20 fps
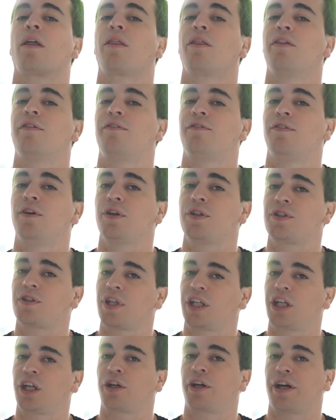The first
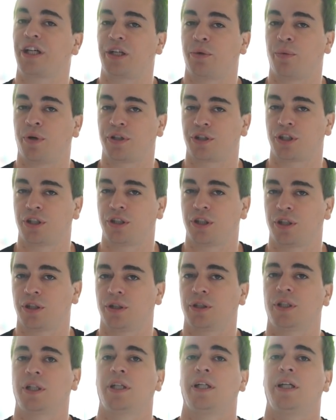thing you're going to want to
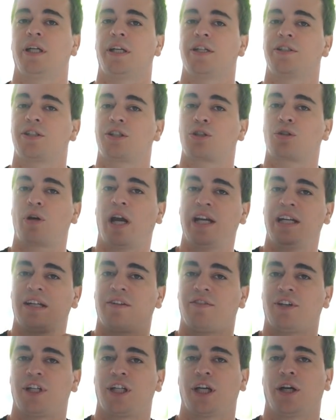do is a training
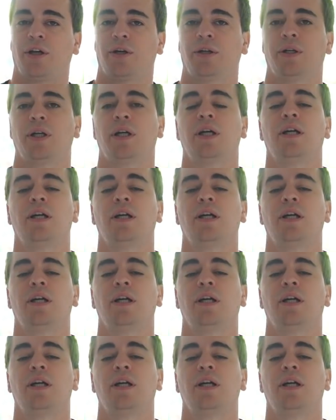video.